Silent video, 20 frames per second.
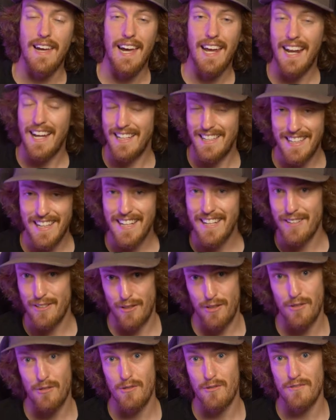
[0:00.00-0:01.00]
and I didn't
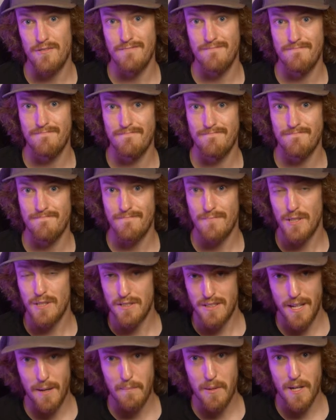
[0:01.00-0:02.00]
do the
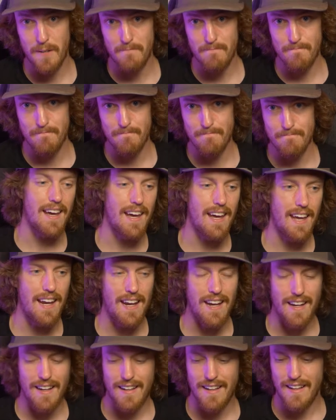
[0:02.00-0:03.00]
step up.
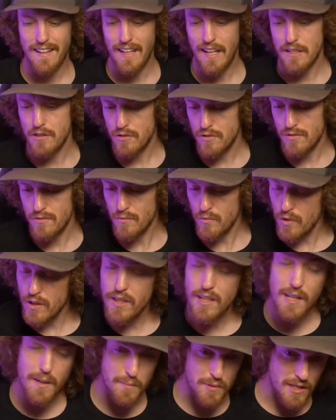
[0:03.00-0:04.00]
And that's
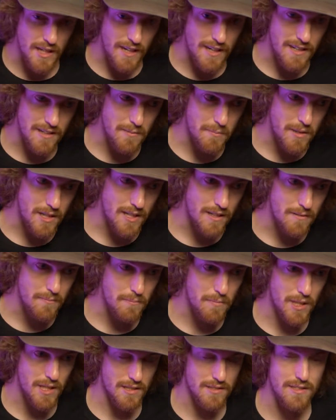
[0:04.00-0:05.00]
really upsetting to me
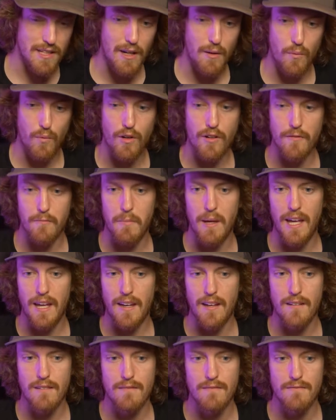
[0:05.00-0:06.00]
because that would have
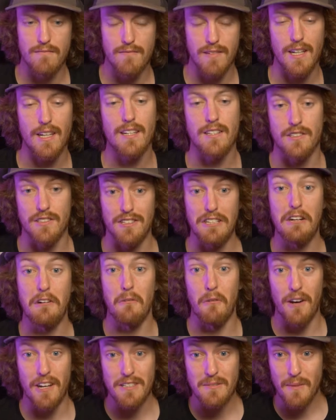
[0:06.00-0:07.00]
been, it still
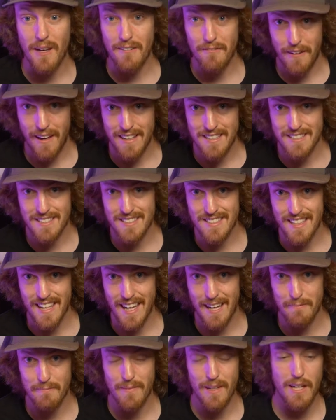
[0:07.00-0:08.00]
was my fastest
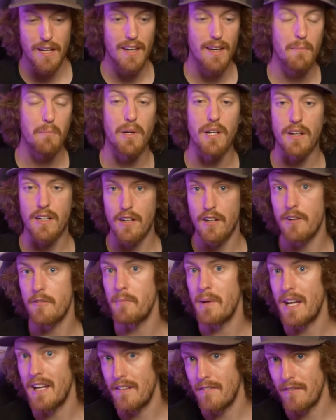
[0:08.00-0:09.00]
lap, but it could
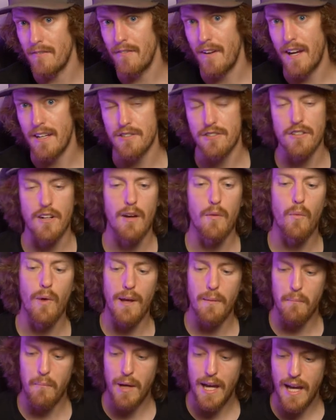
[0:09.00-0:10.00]
have been even faster. I
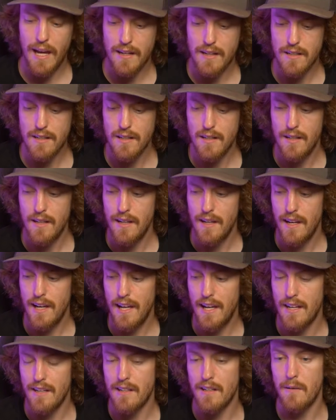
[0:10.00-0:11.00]
went back
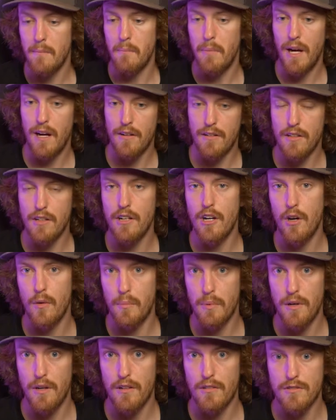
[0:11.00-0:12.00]
and compared the
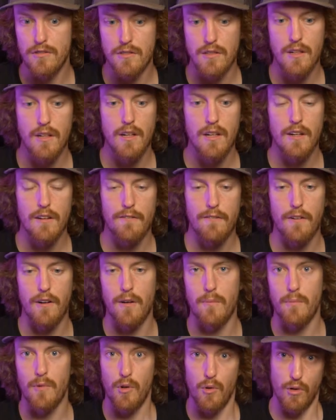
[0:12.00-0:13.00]
GoPros
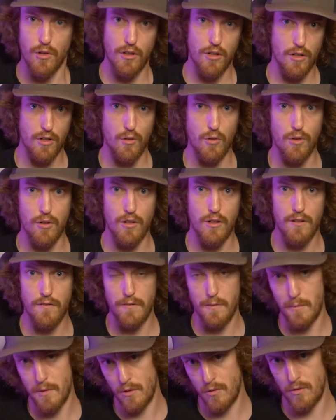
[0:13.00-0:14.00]
from corner to corner,
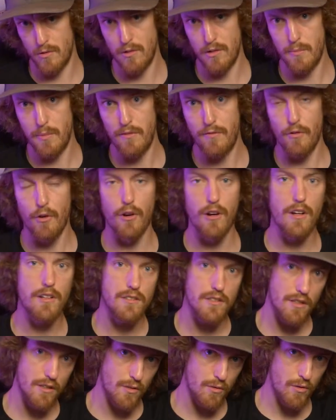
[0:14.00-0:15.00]
from the corner before
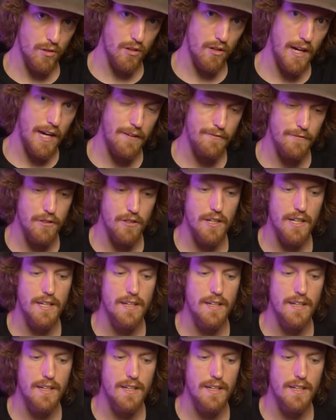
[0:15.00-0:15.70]
it to the corner after